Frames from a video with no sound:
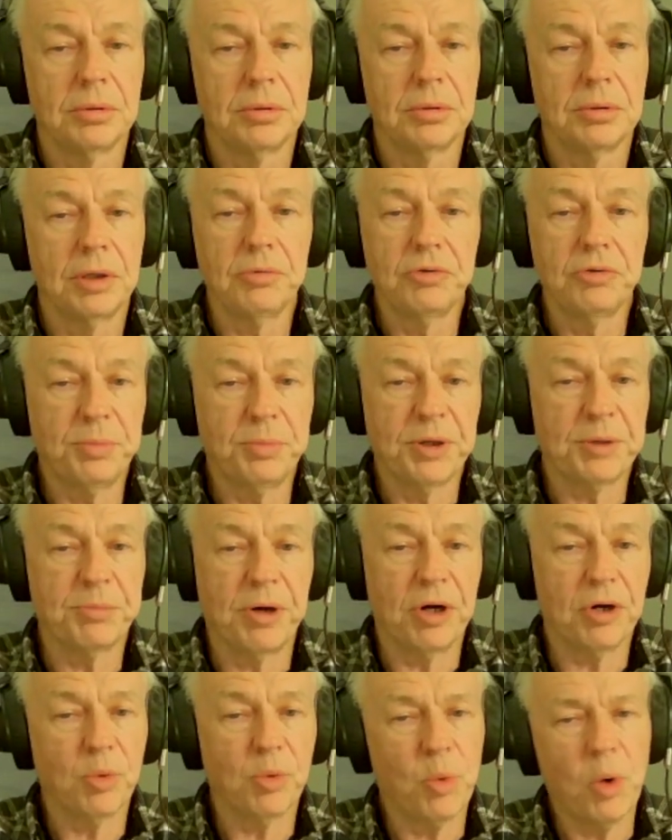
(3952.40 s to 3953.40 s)
That was a big
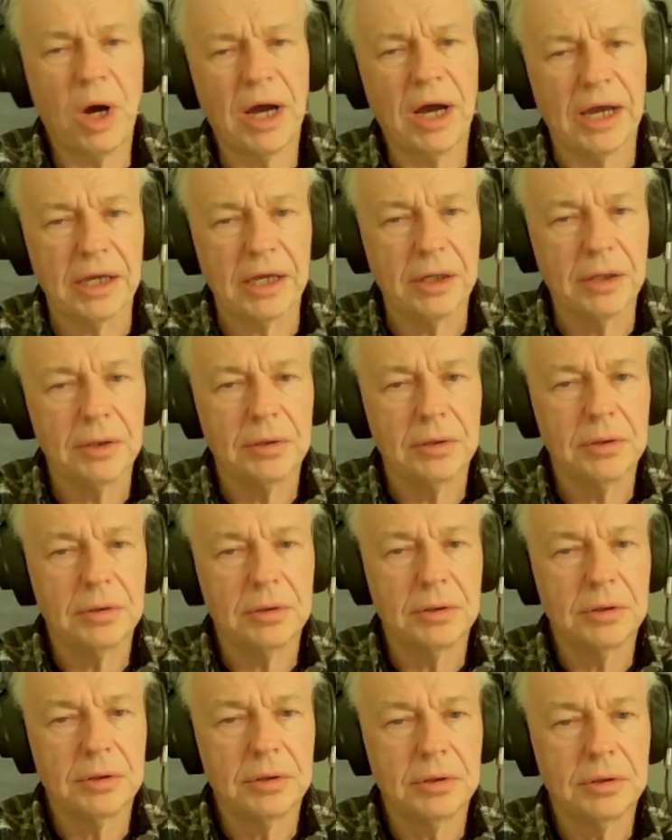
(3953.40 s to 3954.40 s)
part of why.
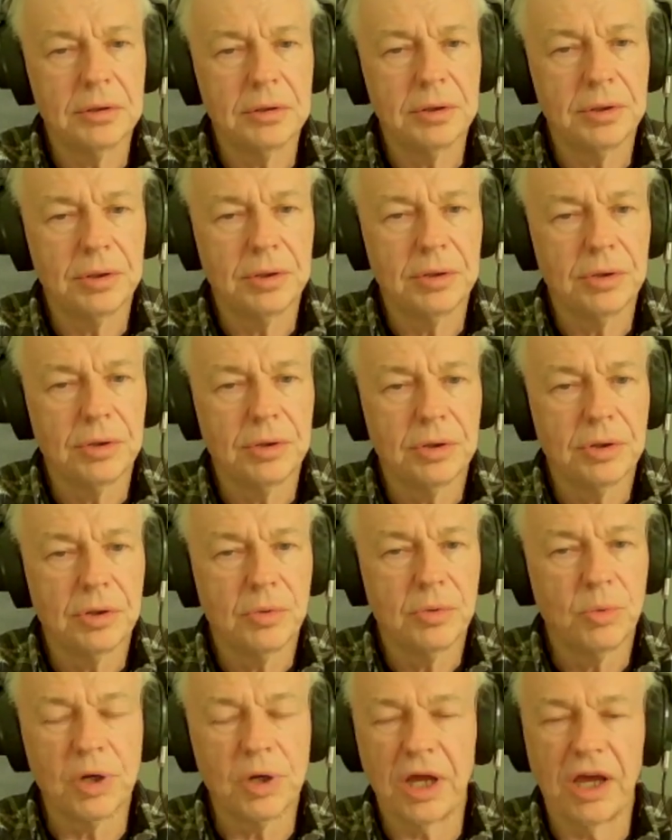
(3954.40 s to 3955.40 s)

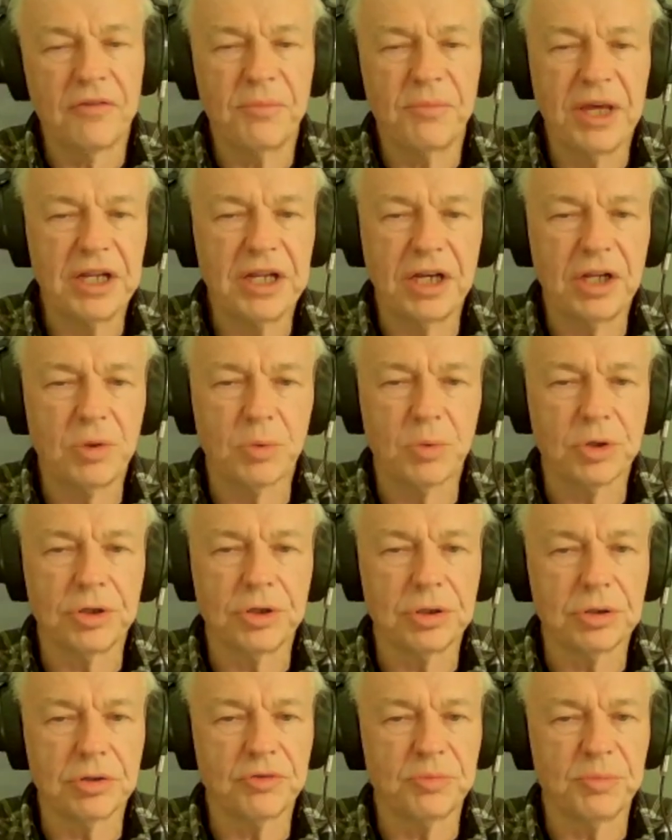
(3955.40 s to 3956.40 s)
Would I have made anywhere
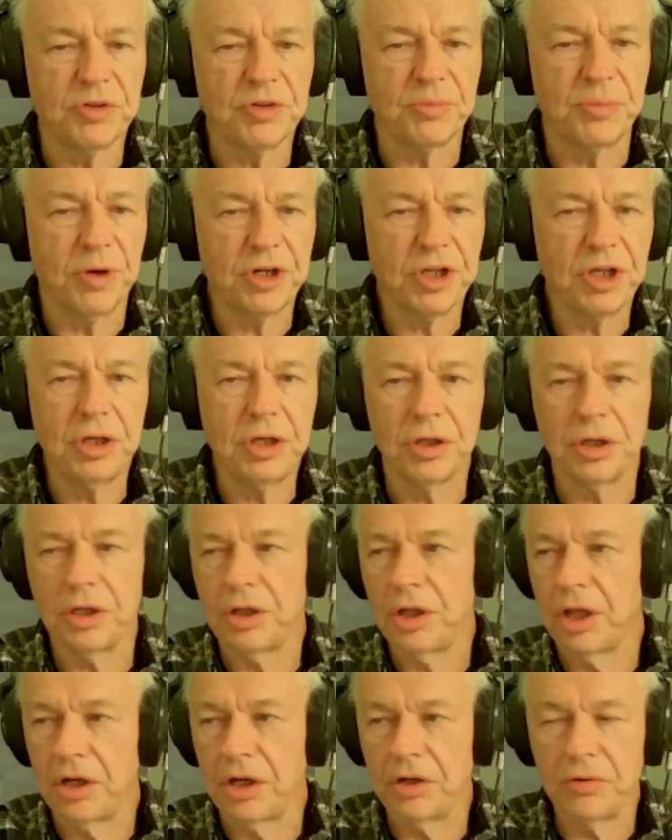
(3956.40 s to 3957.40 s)
near as much money and
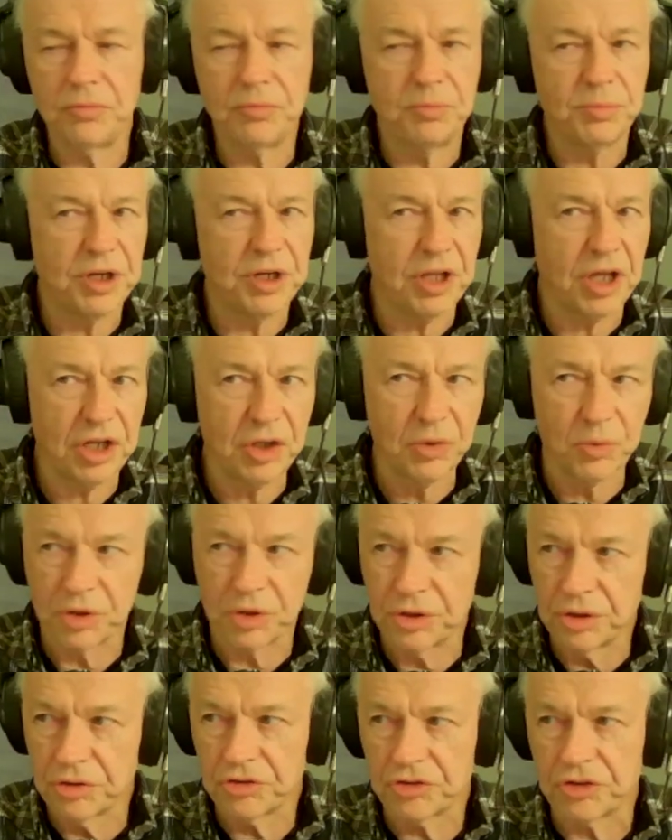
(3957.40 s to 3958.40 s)
it been anywhere
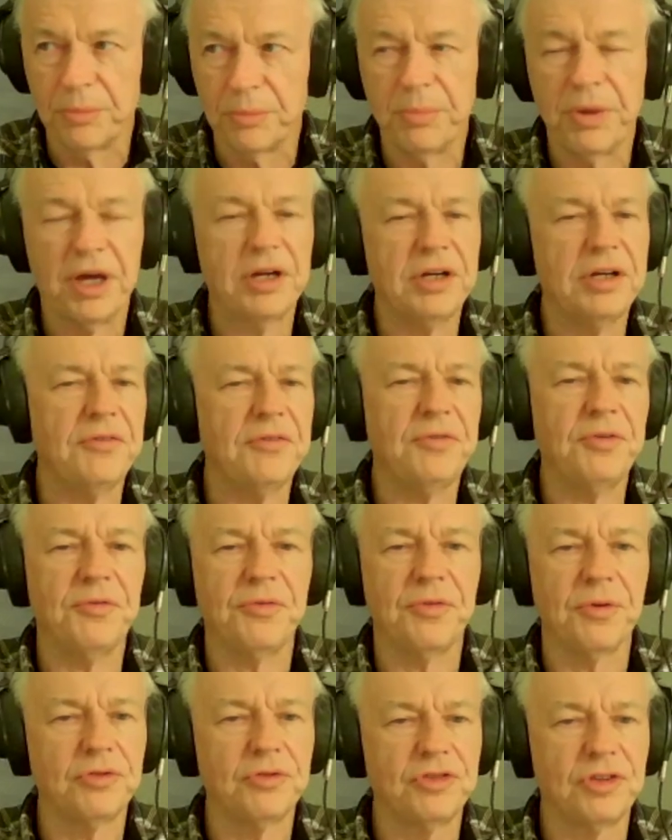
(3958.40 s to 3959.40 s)
near as competitive if
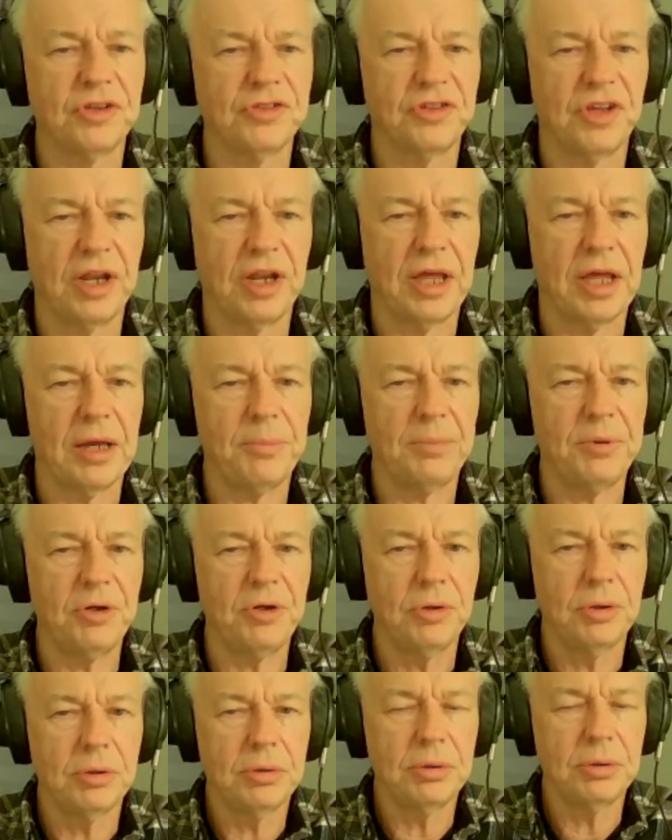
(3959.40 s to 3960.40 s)
those things hadn't happened?
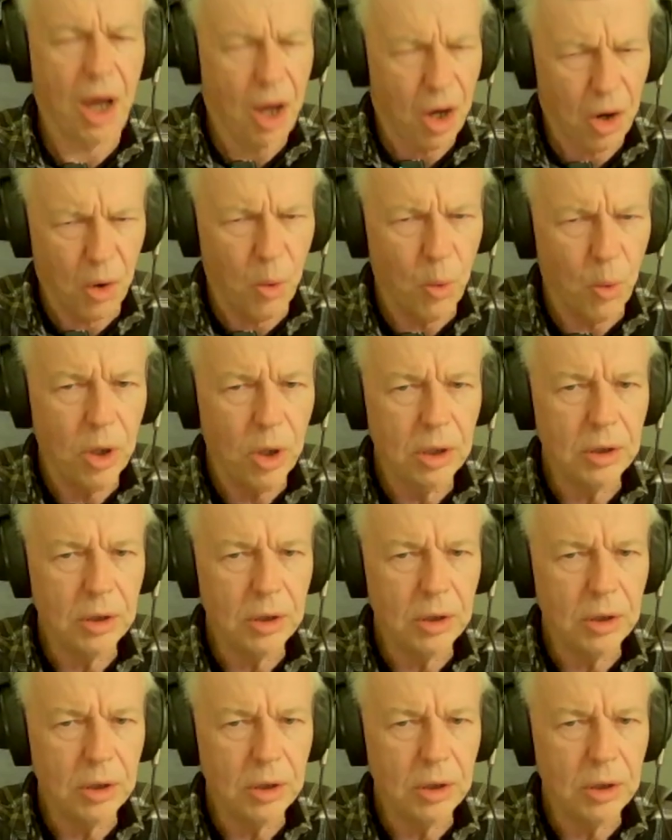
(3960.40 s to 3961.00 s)
No.